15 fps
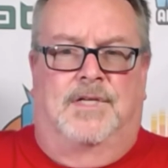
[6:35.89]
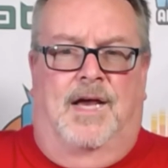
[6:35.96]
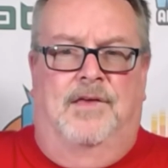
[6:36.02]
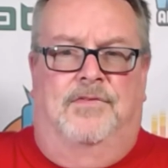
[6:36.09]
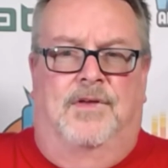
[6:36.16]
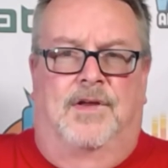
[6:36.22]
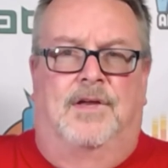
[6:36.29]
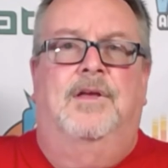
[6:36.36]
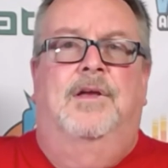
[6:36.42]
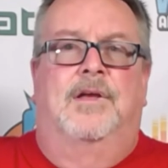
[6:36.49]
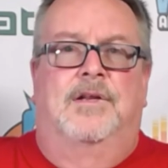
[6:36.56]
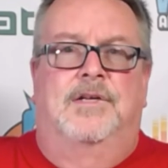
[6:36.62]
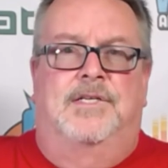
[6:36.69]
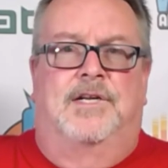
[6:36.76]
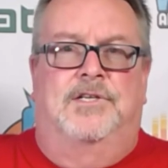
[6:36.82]
I think
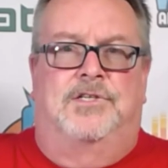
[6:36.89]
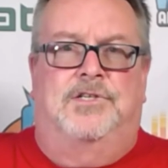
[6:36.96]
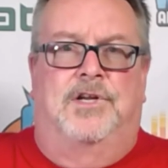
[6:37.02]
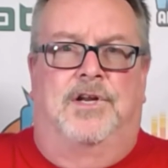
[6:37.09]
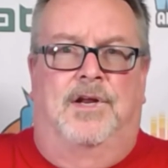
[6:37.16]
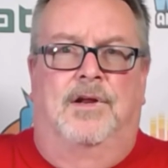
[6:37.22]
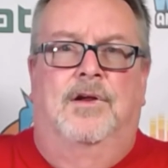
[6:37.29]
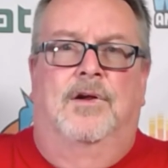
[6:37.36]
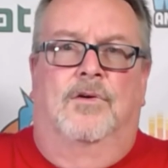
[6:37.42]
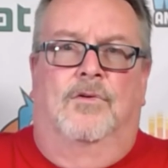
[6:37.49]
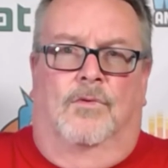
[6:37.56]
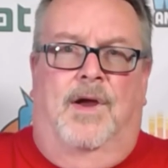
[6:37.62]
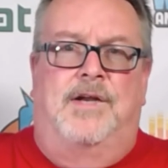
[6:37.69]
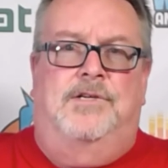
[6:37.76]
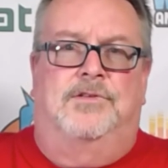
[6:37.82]
Tennessee
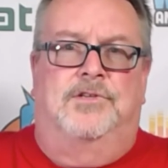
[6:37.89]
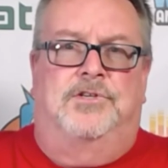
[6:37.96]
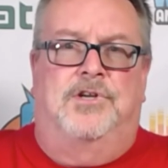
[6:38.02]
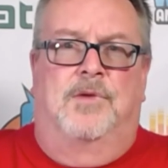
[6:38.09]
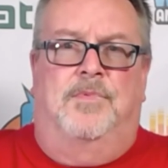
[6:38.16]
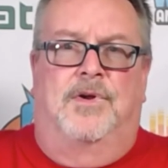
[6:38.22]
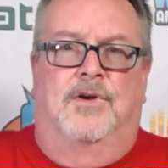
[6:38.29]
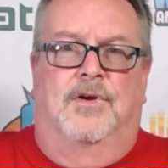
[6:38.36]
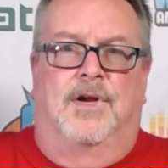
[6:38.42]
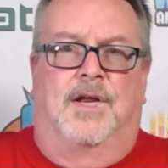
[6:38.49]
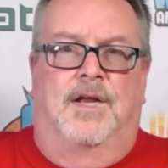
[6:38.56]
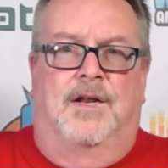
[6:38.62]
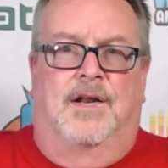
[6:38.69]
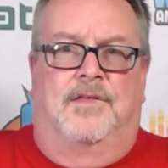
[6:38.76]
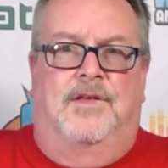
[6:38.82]
rights the ship here
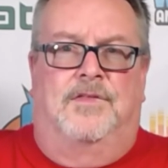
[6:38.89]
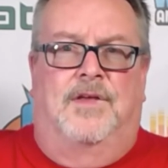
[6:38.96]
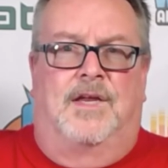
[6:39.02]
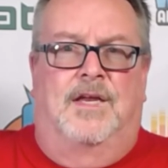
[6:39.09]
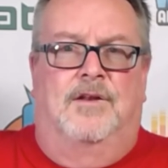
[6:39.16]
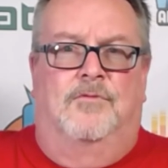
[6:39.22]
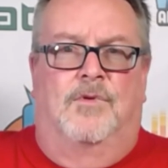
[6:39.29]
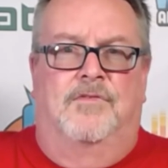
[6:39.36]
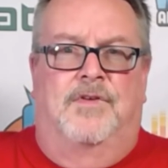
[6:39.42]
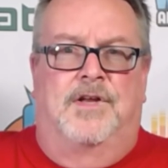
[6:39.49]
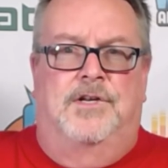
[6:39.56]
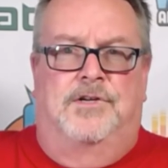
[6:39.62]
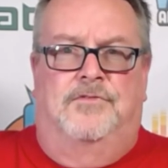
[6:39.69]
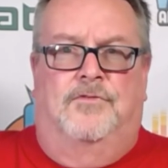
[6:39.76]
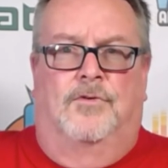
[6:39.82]
again. I think they get
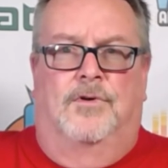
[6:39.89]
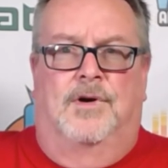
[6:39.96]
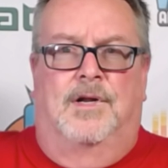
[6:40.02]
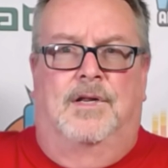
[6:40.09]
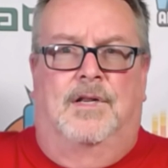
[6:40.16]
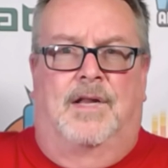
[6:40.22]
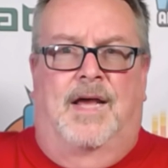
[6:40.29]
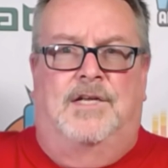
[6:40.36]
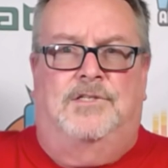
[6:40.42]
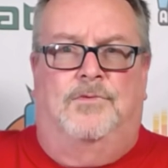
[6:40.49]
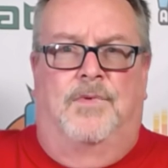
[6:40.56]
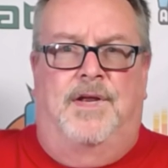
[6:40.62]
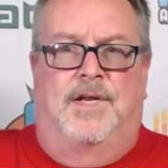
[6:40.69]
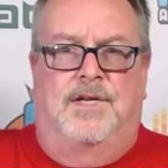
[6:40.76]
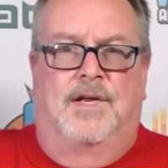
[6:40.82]
revenge for last
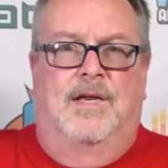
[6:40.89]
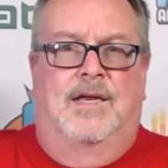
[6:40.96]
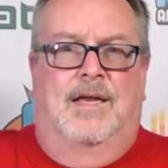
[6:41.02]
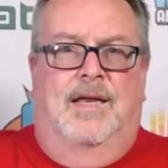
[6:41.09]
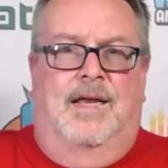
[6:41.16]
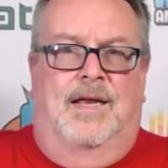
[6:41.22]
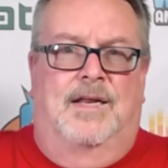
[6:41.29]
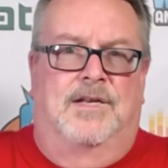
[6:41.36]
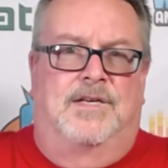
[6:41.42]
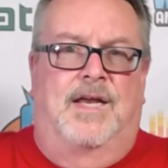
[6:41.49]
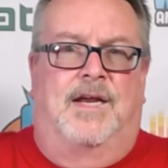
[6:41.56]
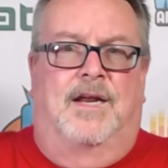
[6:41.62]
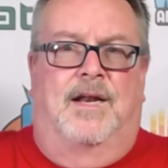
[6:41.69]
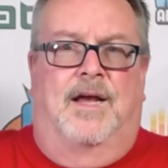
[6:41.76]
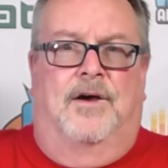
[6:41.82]
week and
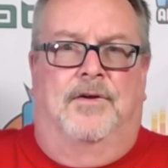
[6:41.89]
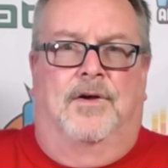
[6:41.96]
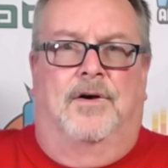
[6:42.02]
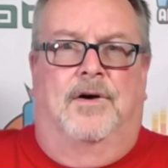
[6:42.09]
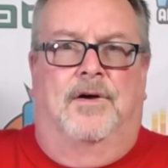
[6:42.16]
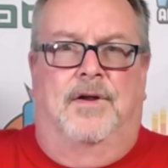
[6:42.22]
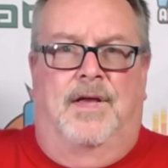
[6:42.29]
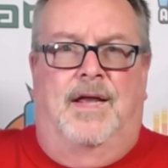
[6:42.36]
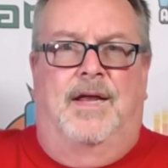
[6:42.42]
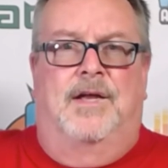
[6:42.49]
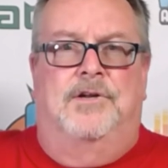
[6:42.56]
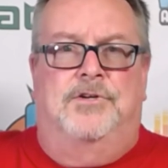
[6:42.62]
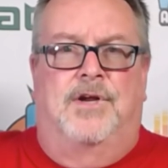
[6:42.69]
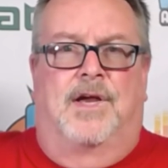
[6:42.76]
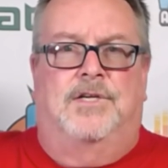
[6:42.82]
take it out on a
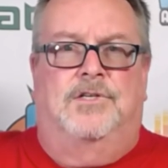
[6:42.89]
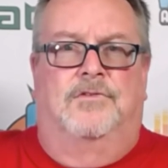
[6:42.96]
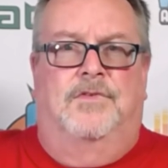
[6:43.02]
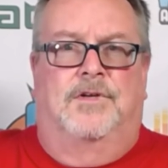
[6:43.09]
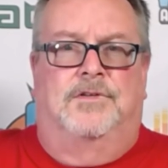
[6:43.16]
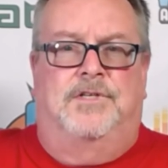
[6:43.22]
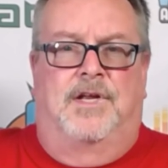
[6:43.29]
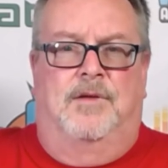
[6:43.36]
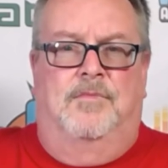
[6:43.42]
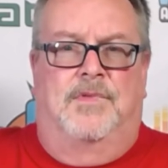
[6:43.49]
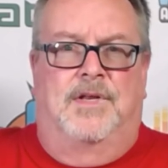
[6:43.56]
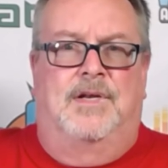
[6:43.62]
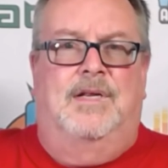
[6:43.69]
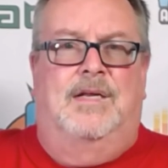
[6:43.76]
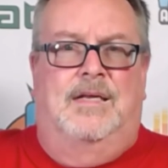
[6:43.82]
Jacksonville team
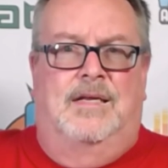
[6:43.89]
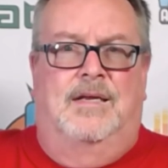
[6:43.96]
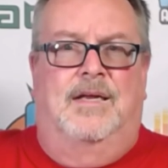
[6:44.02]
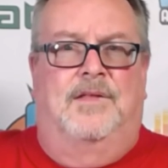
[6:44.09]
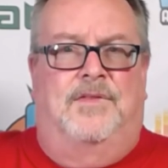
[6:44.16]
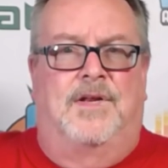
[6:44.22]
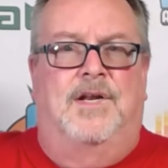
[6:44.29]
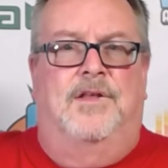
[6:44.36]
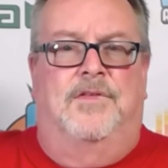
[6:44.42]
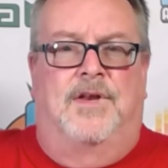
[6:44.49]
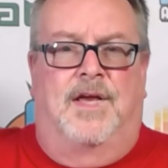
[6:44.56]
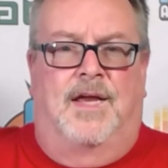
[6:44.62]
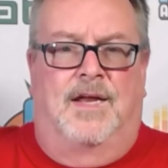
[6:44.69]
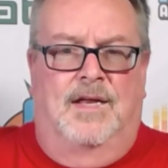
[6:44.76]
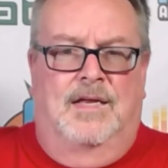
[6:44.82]
that, at the end of the
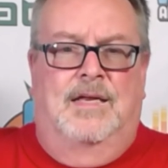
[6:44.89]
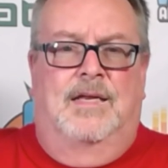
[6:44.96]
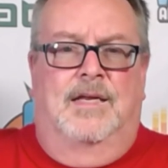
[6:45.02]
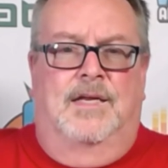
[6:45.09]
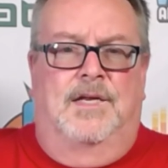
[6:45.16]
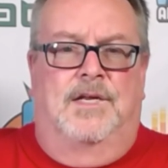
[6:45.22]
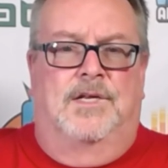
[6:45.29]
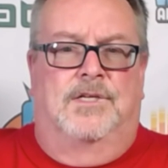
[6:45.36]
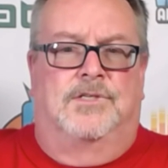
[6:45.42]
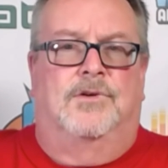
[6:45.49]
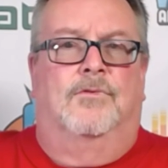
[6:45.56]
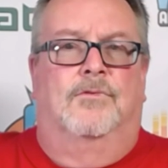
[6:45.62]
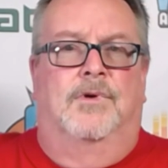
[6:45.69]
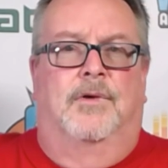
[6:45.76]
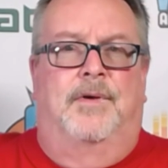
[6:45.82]
day, is
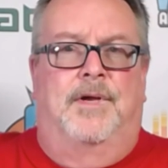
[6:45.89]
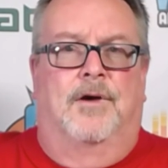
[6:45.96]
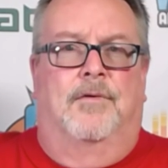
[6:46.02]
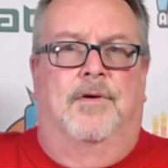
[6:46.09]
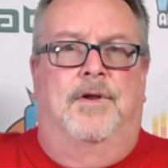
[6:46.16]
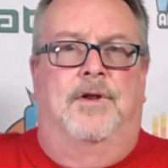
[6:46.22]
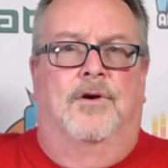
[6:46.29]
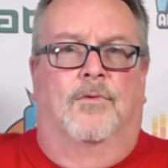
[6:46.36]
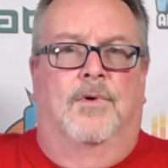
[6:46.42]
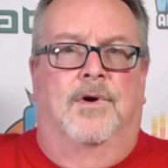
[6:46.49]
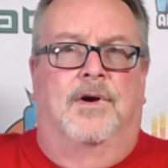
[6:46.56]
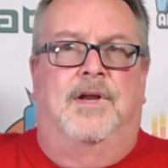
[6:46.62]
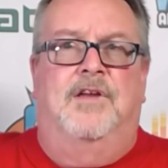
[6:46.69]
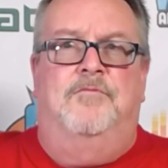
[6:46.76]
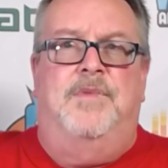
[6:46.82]
really going
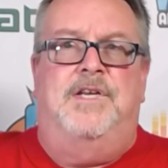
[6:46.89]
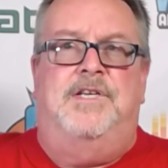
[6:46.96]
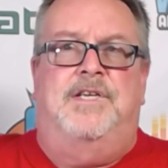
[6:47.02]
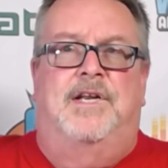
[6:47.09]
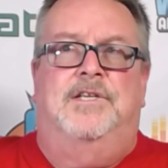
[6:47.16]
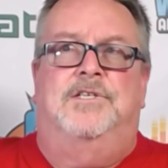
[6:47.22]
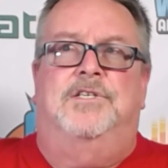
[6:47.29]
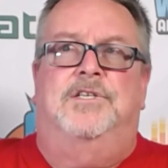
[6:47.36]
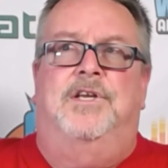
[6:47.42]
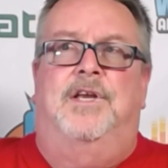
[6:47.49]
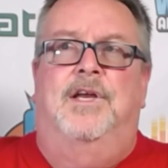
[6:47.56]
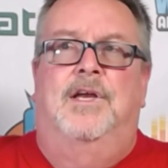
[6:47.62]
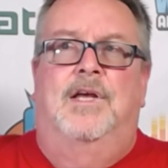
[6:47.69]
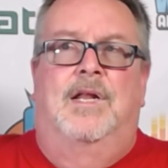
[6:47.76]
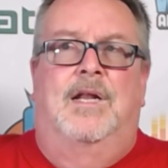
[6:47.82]
nowhere. Give me
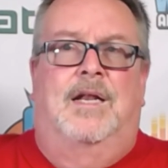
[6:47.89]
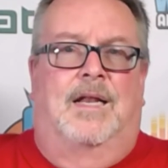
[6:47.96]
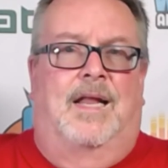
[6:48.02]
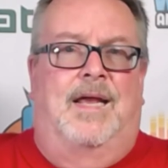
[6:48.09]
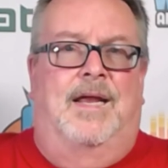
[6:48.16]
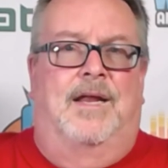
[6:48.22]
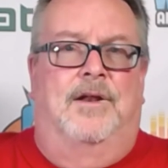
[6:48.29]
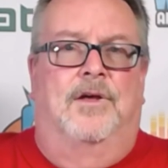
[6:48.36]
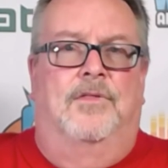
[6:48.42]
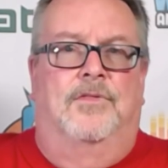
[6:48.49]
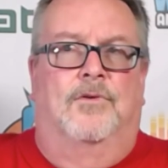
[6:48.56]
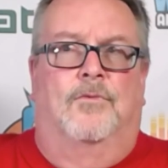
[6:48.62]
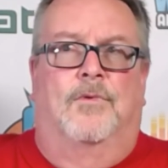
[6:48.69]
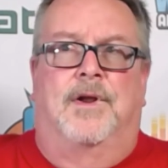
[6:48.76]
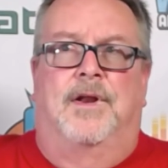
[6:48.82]
Tennessee laying
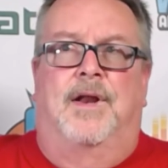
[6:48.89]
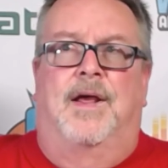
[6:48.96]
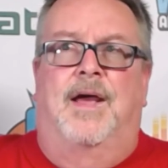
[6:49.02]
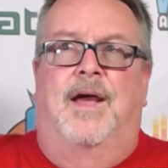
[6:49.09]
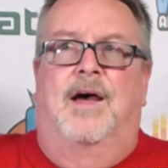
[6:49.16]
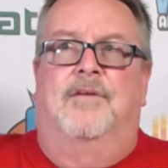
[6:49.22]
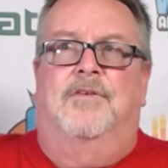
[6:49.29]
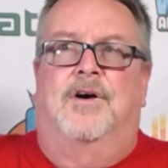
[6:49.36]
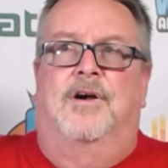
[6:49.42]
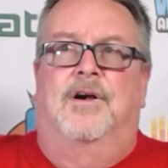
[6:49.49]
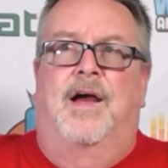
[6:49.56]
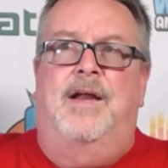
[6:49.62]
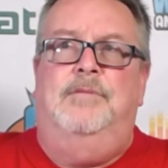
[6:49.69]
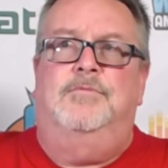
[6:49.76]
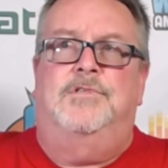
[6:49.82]
the 1.5, all
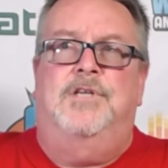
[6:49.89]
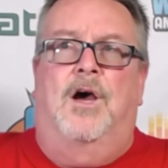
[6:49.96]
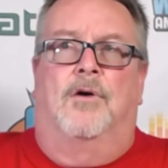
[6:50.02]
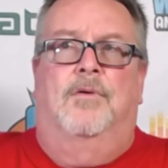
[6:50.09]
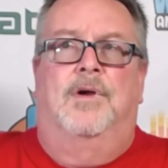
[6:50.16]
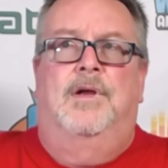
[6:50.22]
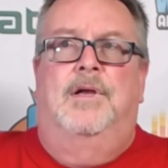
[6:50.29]
right? So,